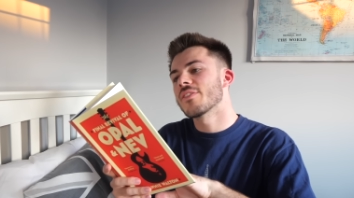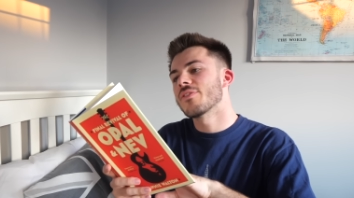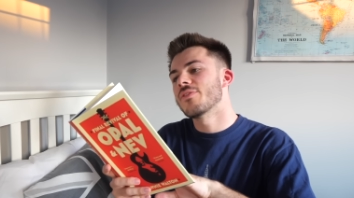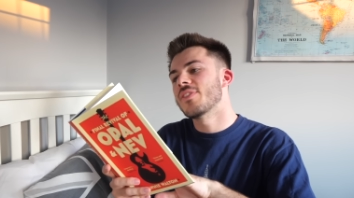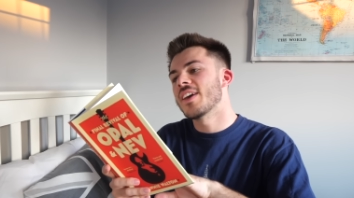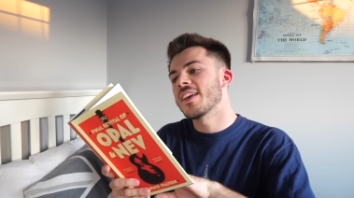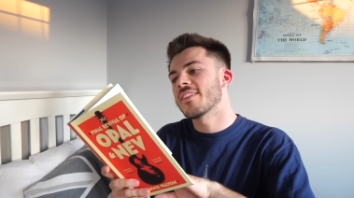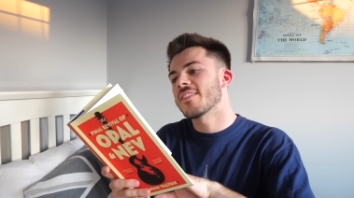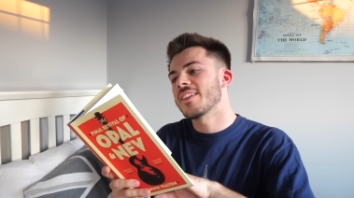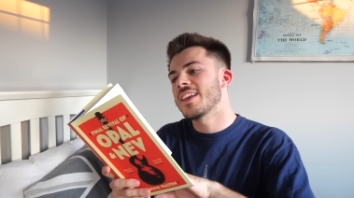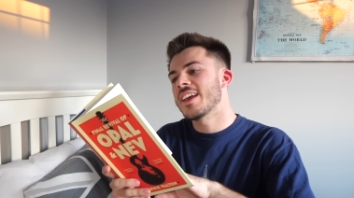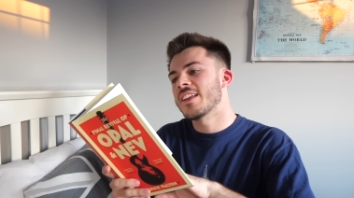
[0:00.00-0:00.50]
a
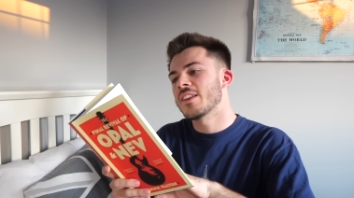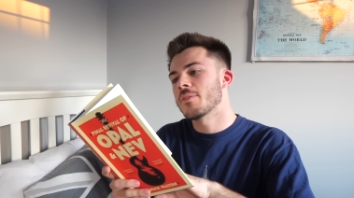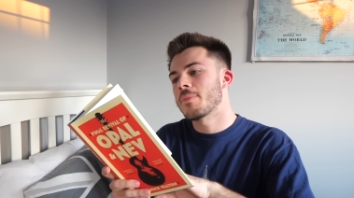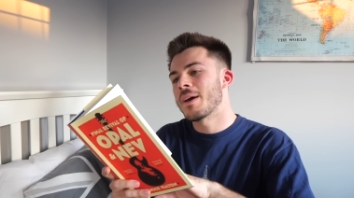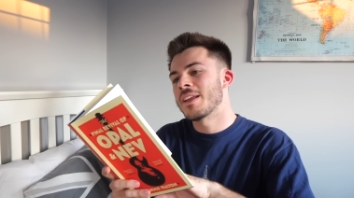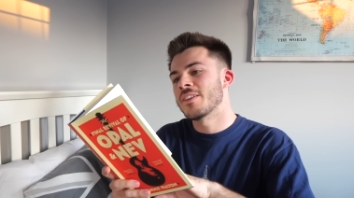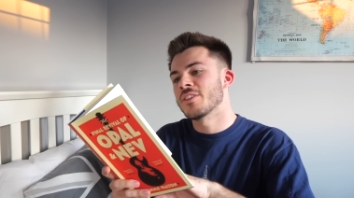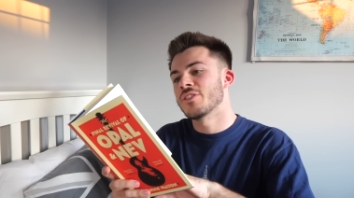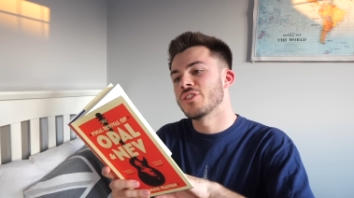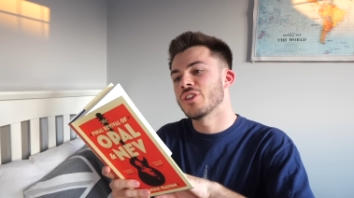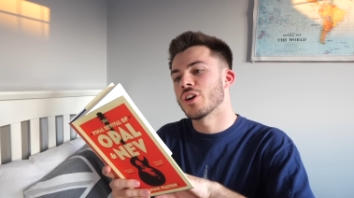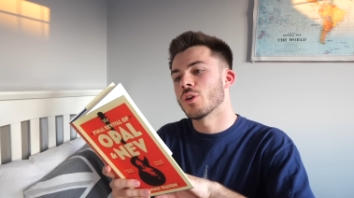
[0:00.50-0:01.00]
fiercely
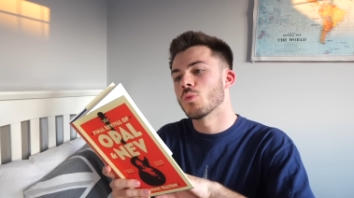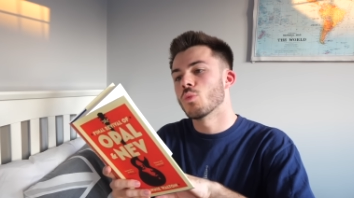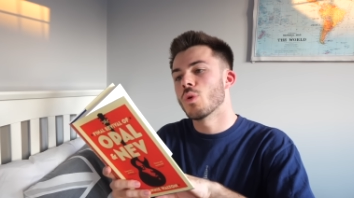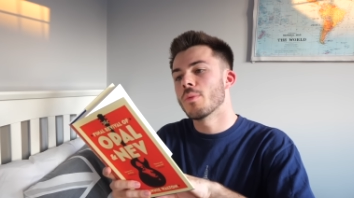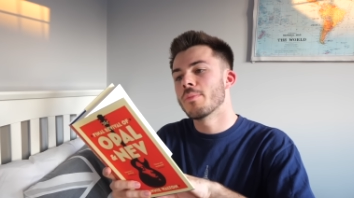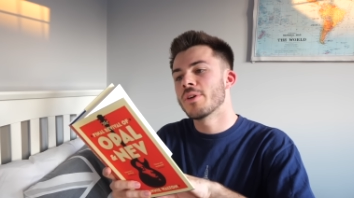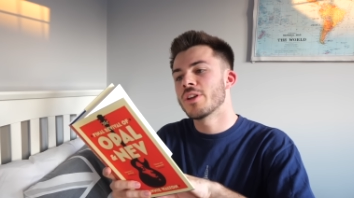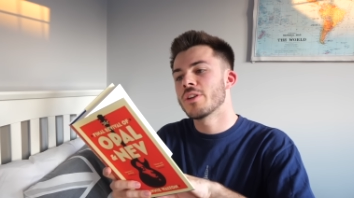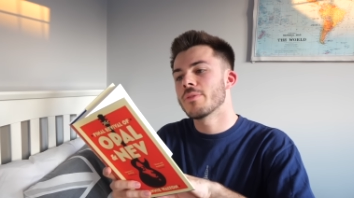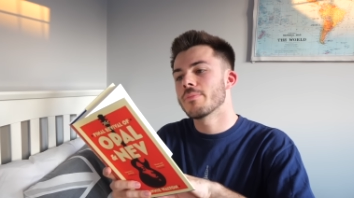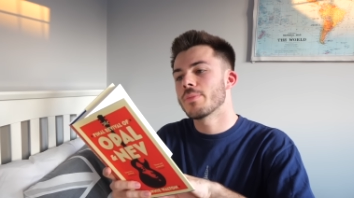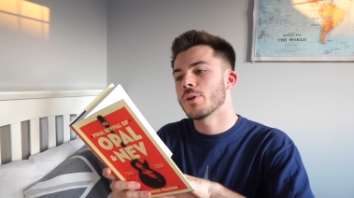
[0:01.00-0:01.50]
independent young
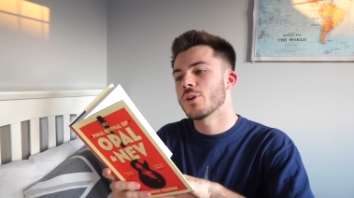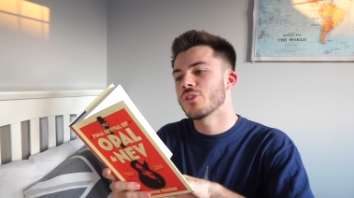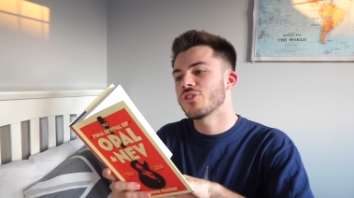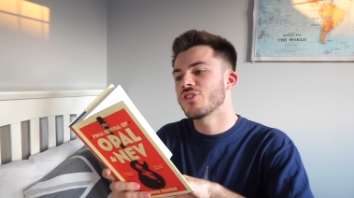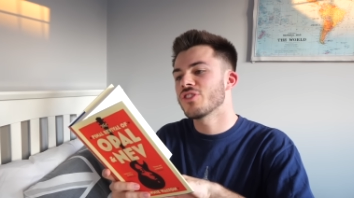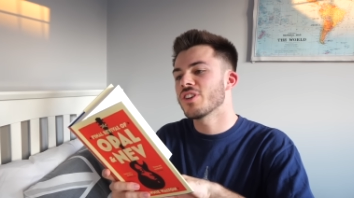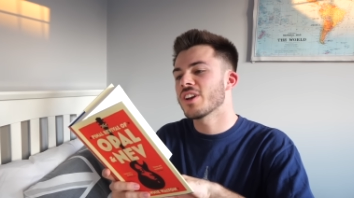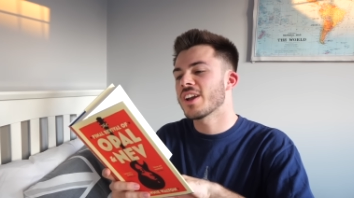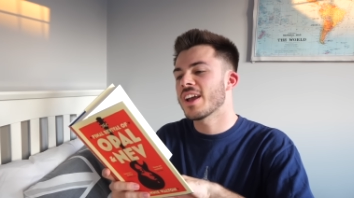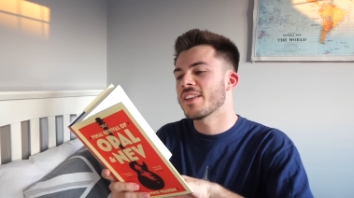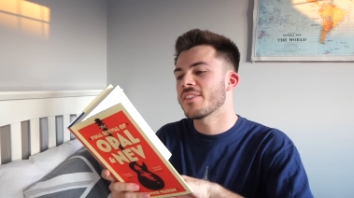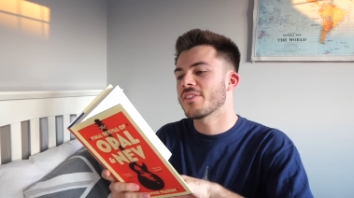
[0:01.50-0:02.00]
woman
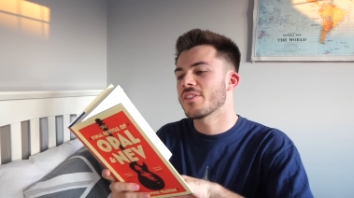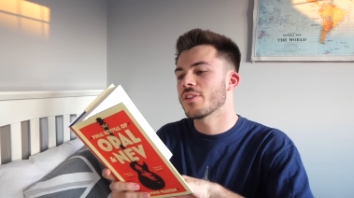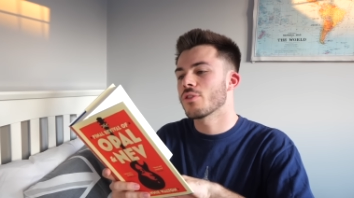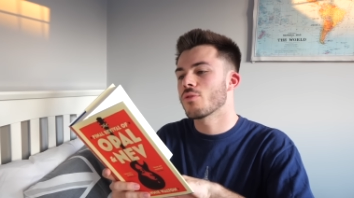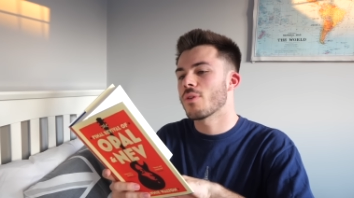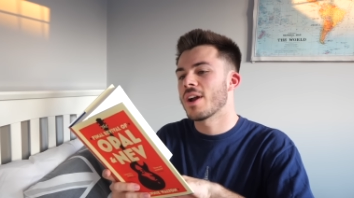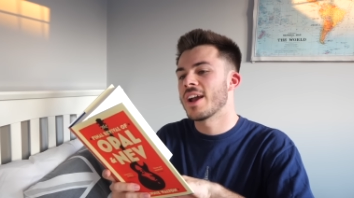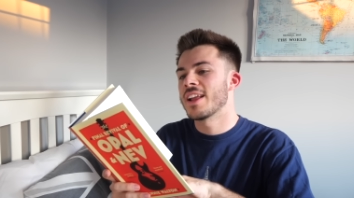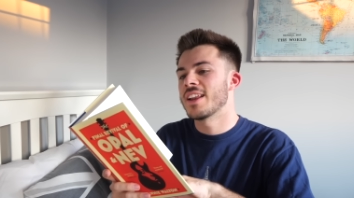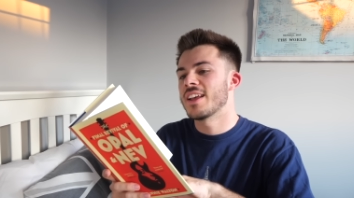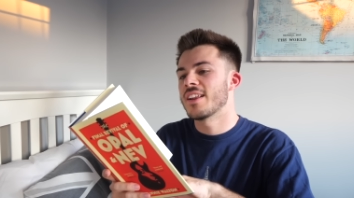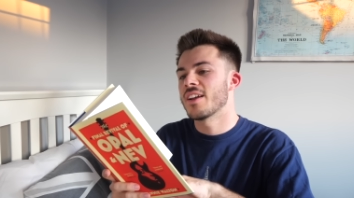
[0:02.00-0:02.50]
pushing against the
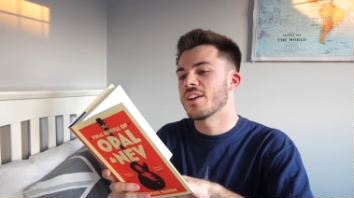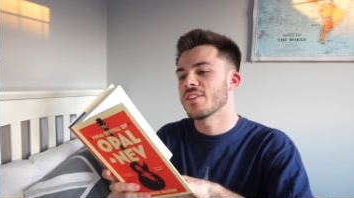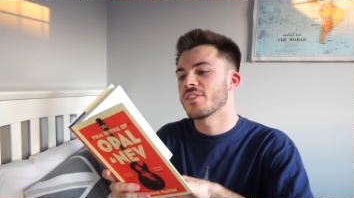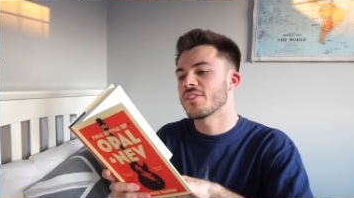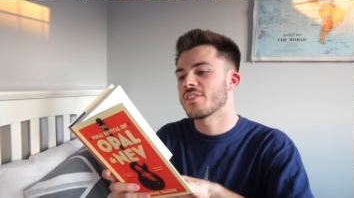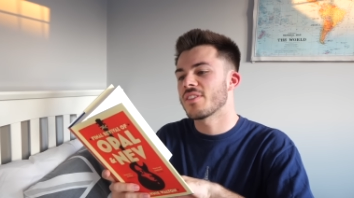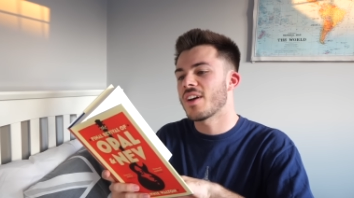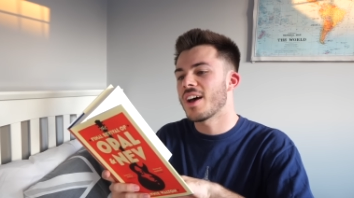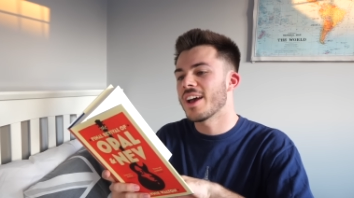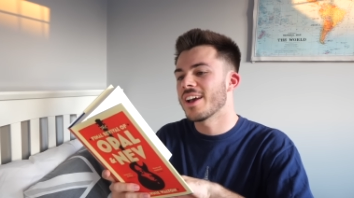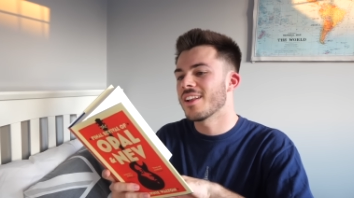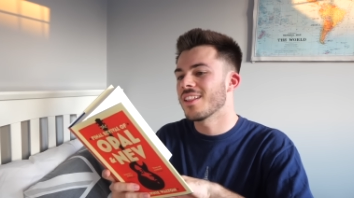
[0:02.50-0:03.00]
grain in her
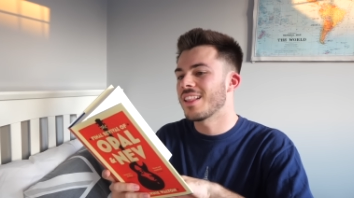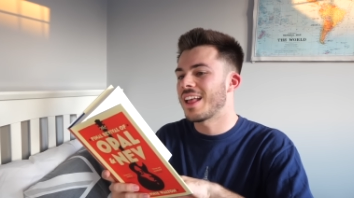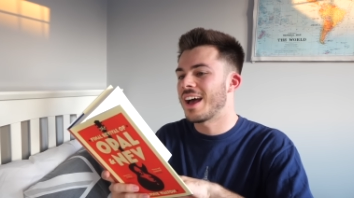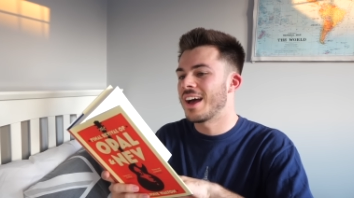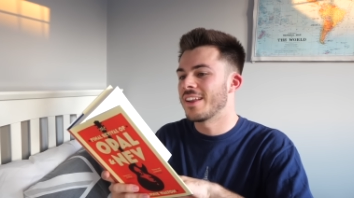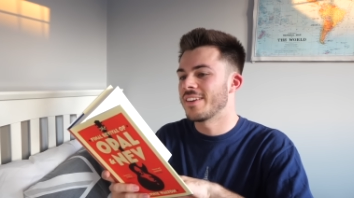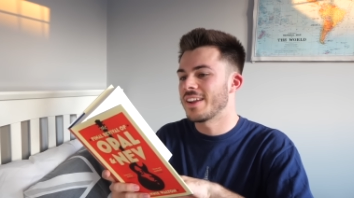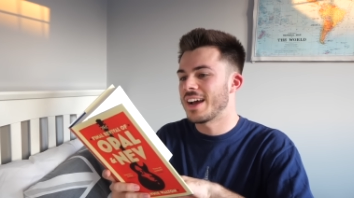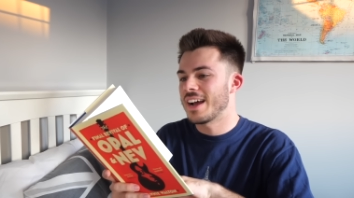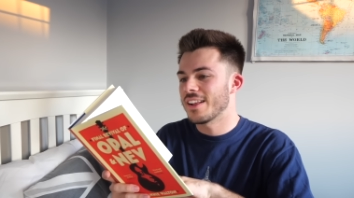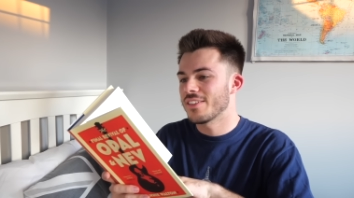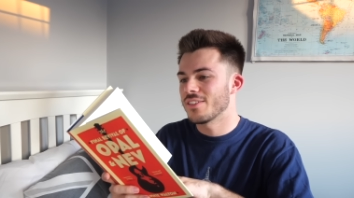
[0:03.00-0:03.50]
style
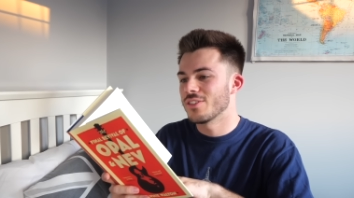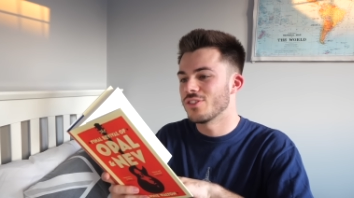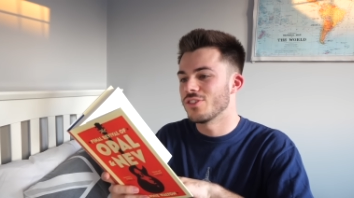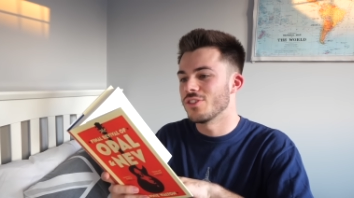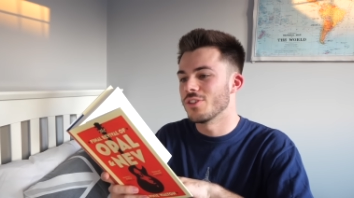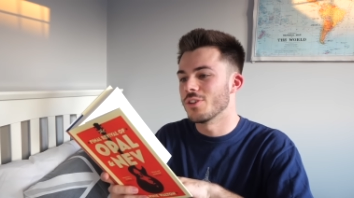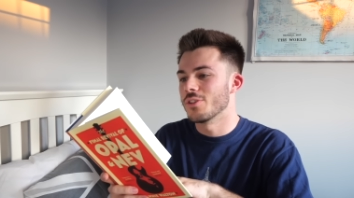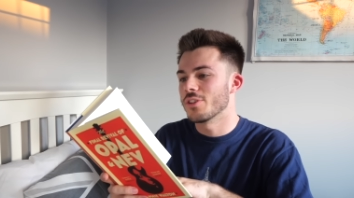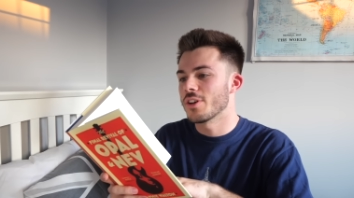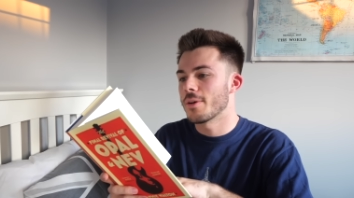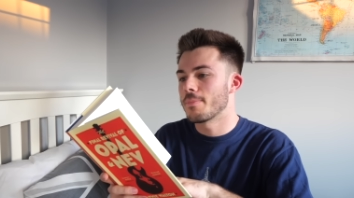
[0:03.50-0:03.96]
and attitude,